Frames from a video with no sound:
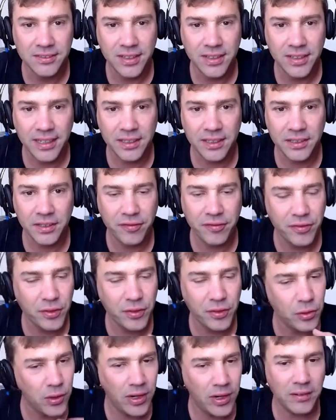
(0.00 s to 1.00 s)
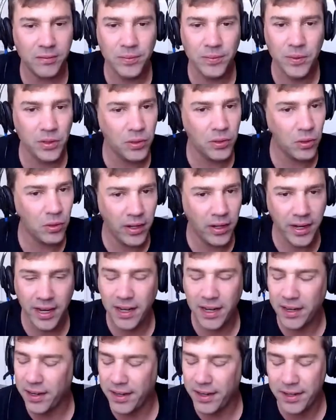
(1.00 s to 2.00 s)
right? If you, uh, you
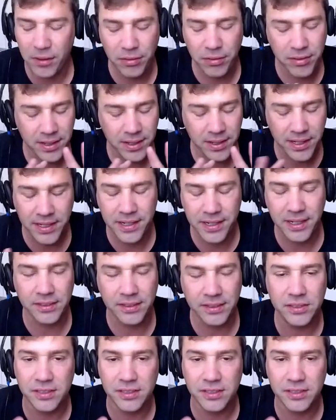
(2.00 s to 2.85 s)
a- anything he does,